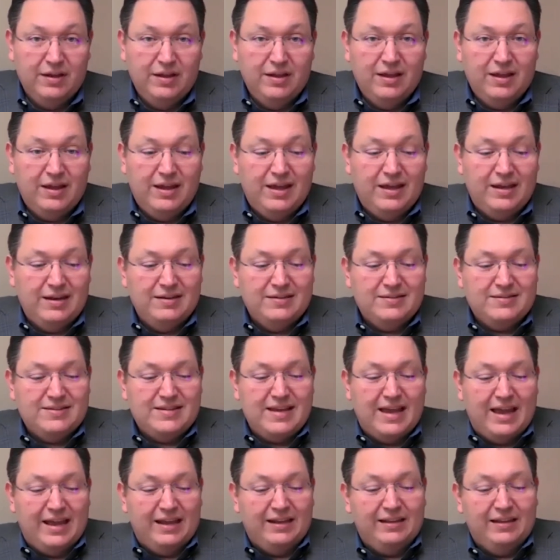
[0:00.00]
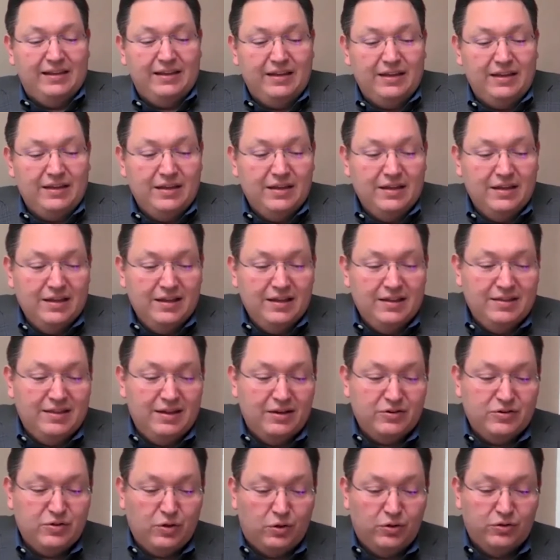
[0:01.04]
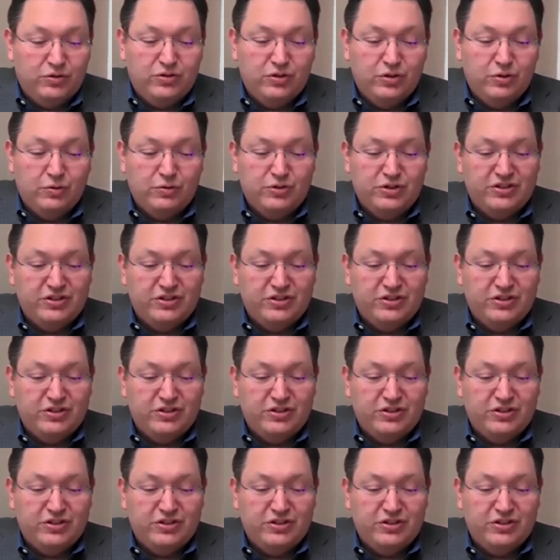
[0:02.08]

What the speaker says: And sadly, there's also